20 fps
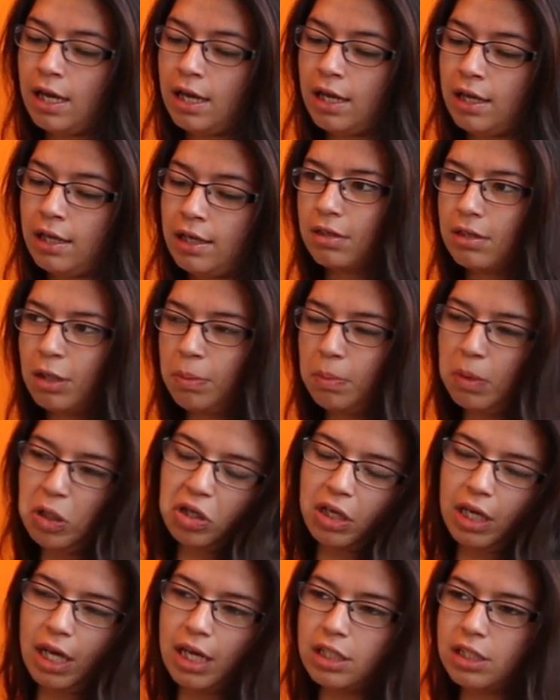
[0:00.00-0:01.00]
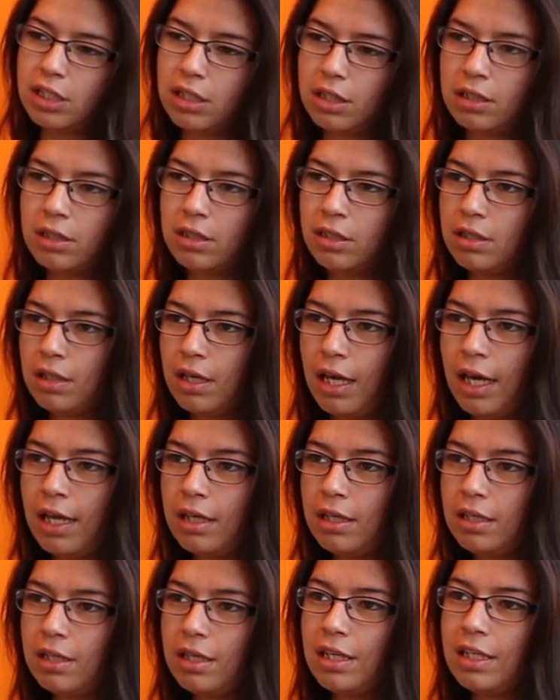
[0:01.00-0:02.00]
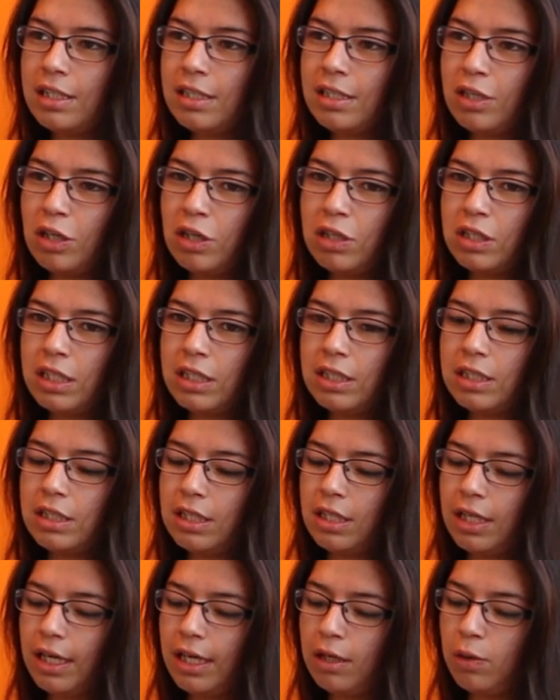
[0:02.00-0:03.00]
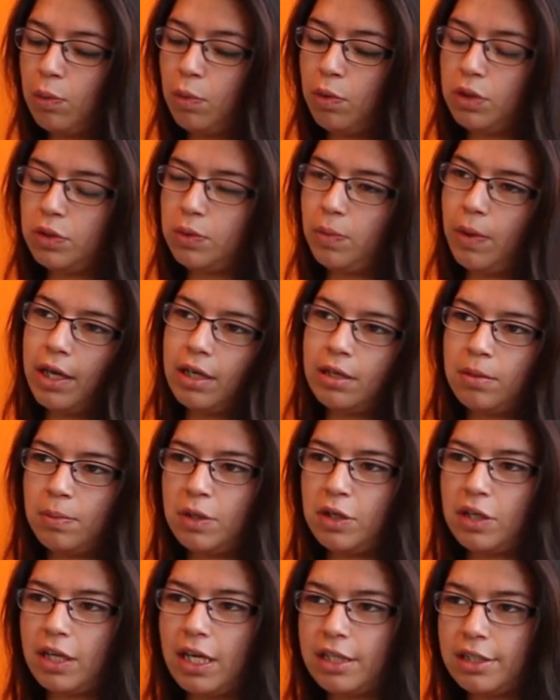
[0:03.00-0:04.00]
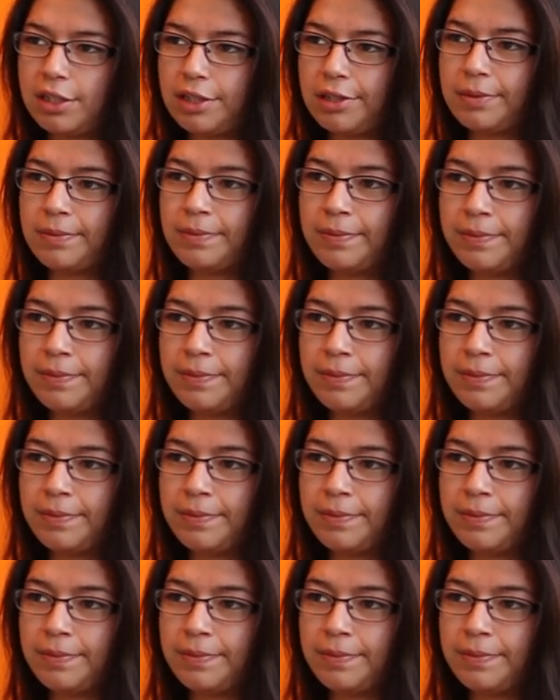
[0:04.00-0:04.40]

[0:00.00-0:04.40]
and communication, and it's turned into like worldwide communication.